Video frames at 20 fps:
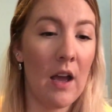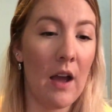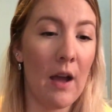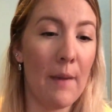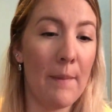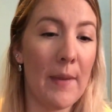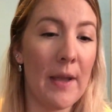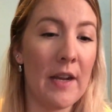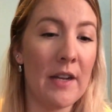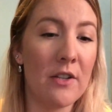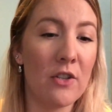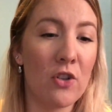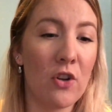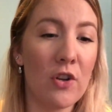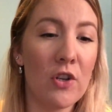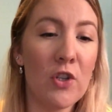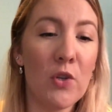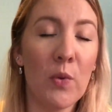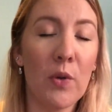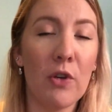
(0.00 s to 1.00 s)
And it
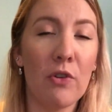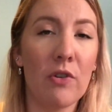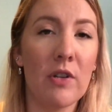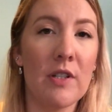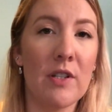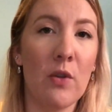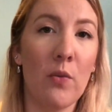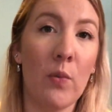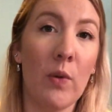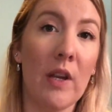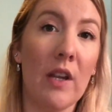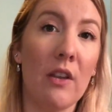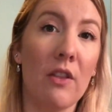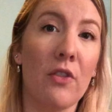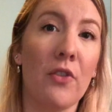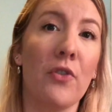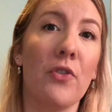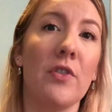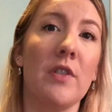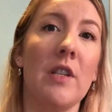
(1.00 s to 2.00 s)
started to increase at week
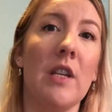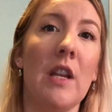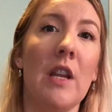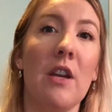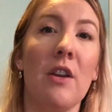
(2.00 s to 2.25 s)
13.